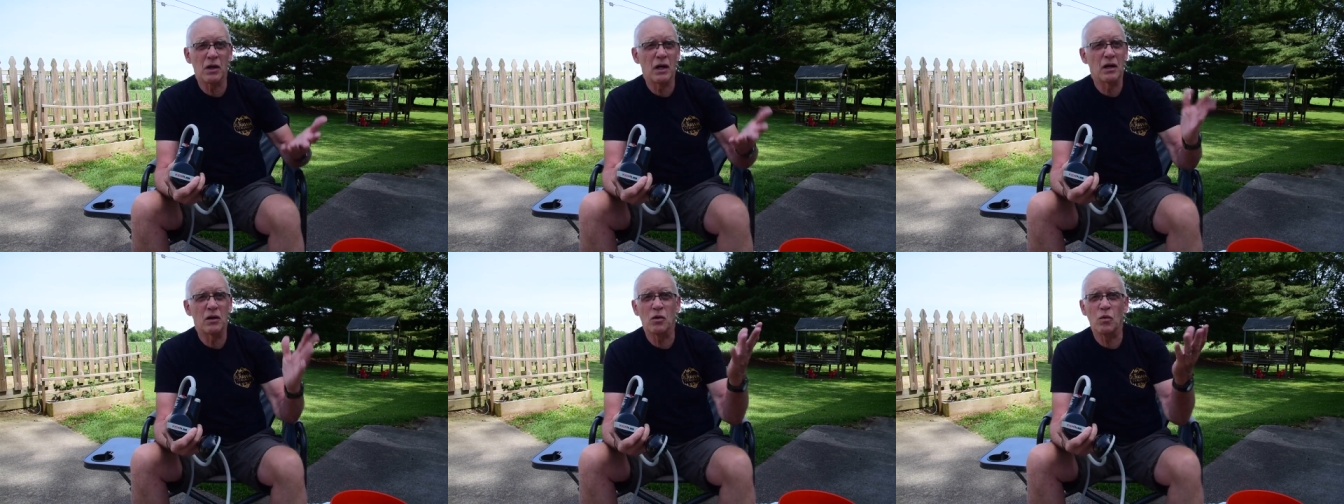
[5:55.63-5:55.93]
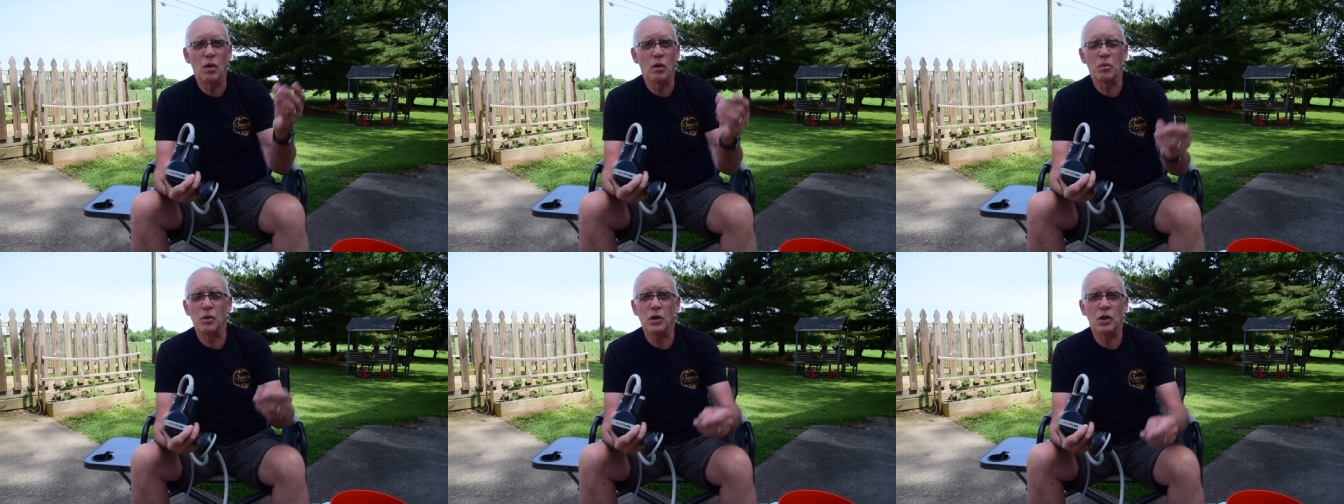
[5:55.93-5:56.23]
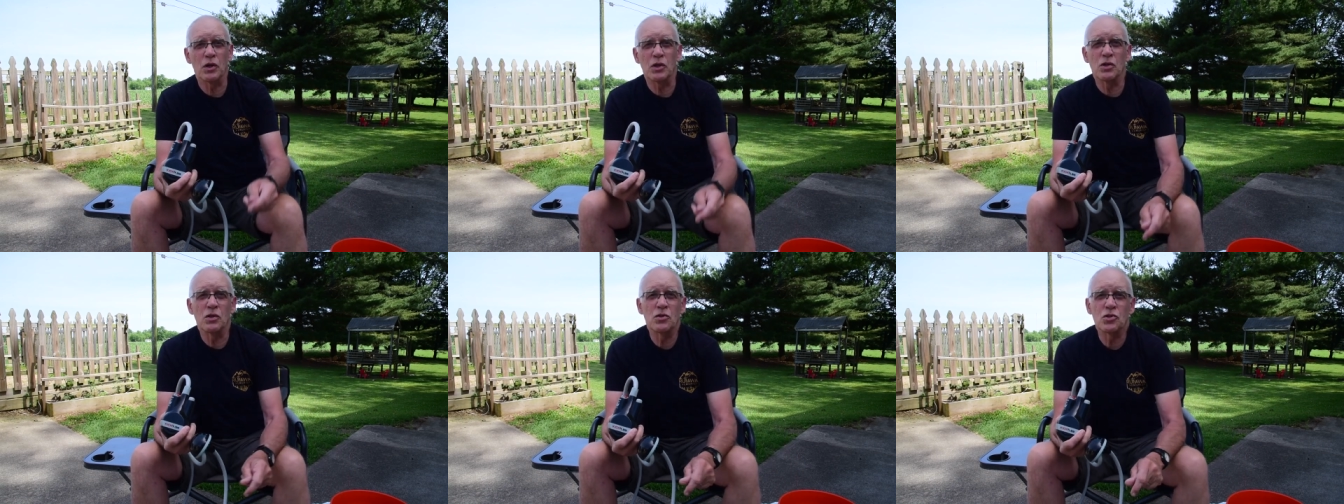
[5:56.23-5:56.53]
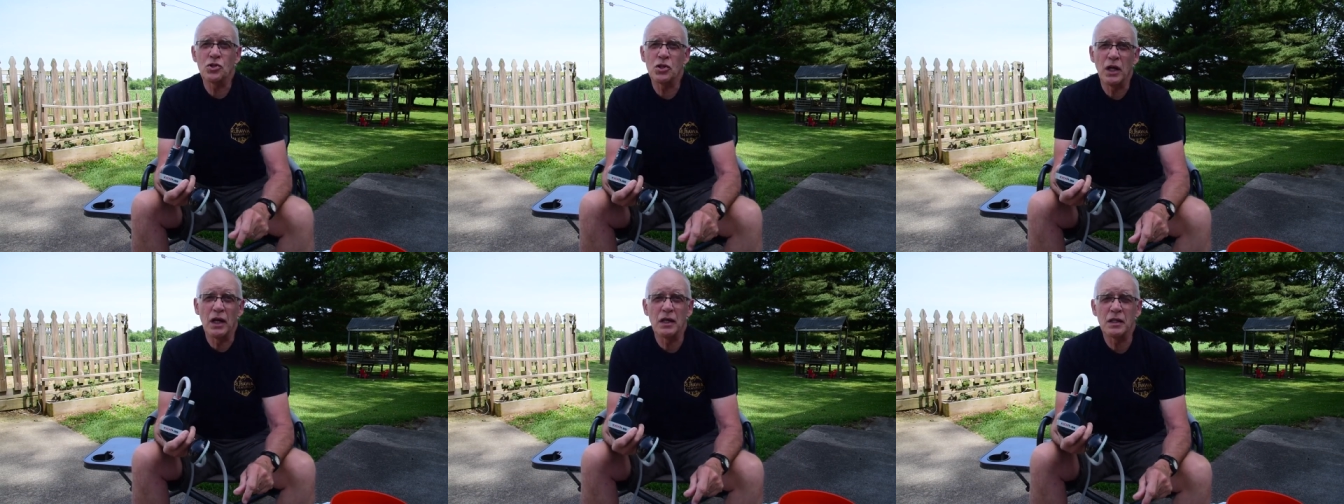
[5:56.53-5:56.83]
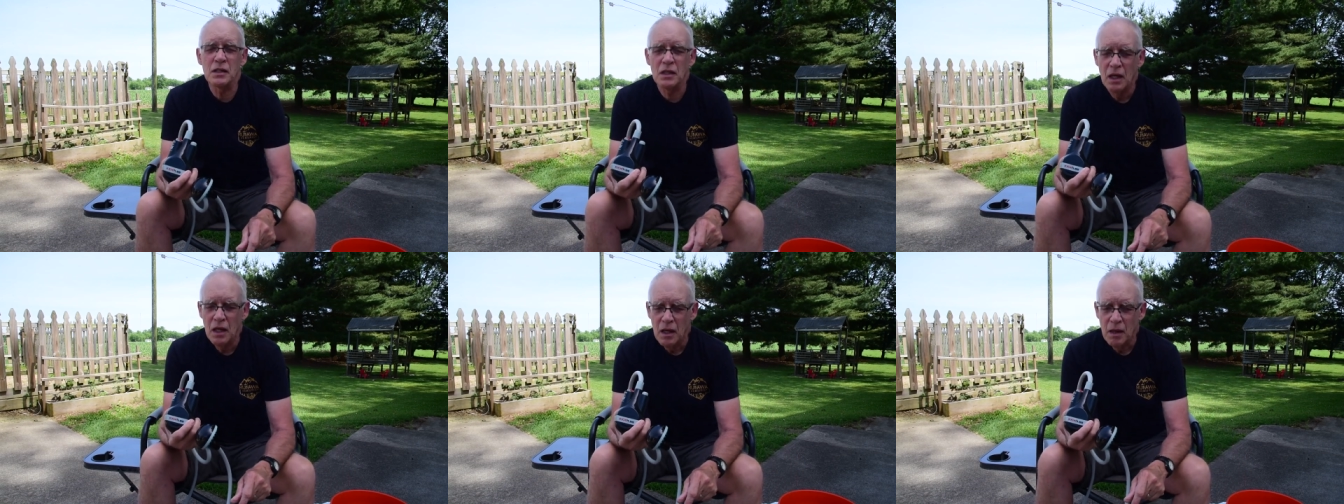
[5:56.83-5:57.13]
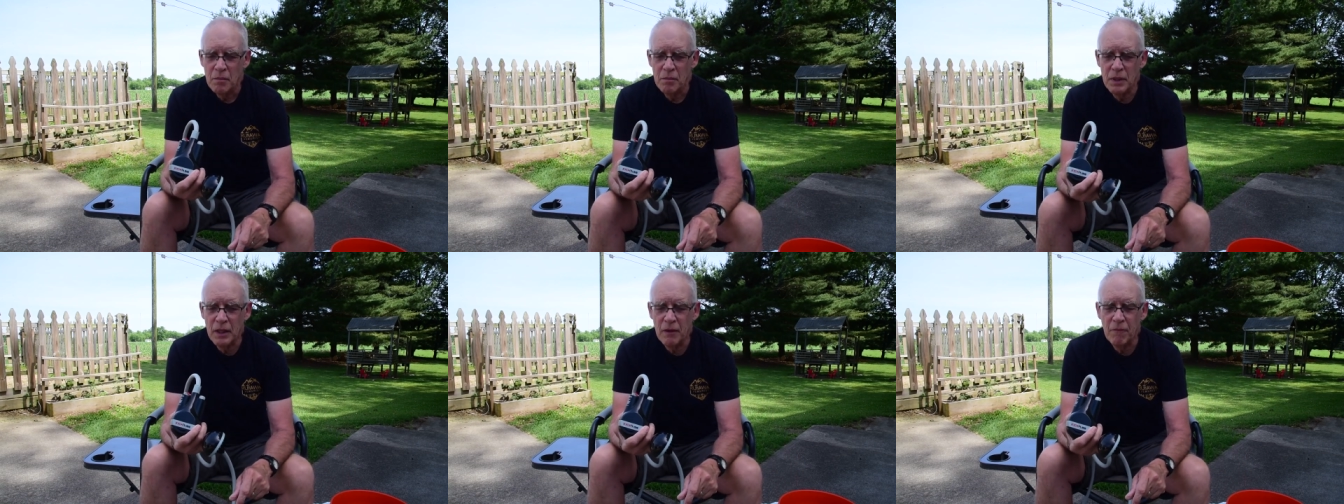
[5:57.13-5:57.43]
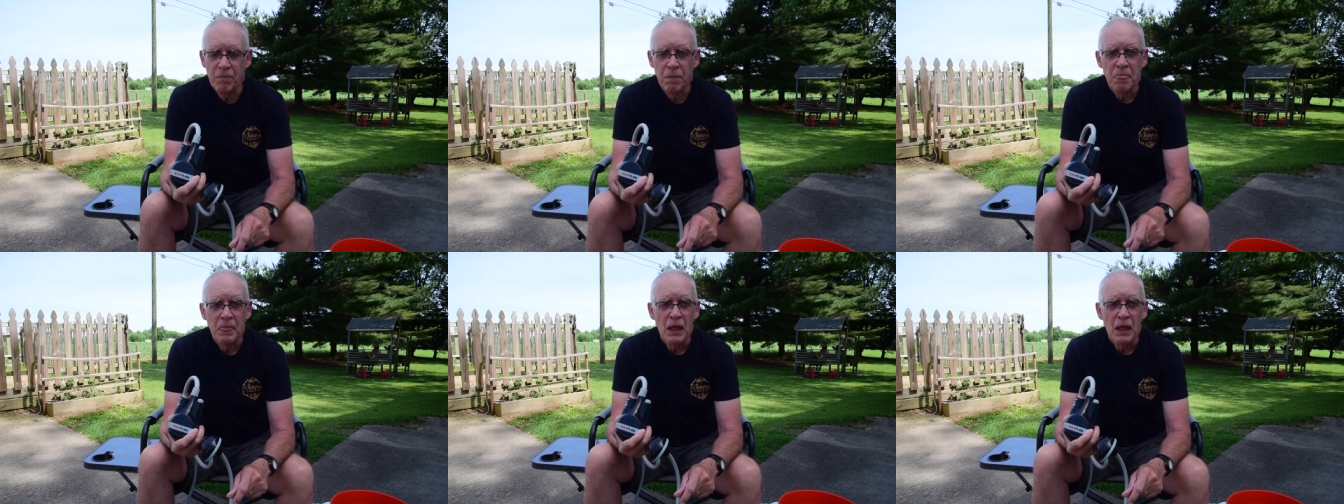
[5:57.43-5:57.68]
I don't know what we're going to use yet, but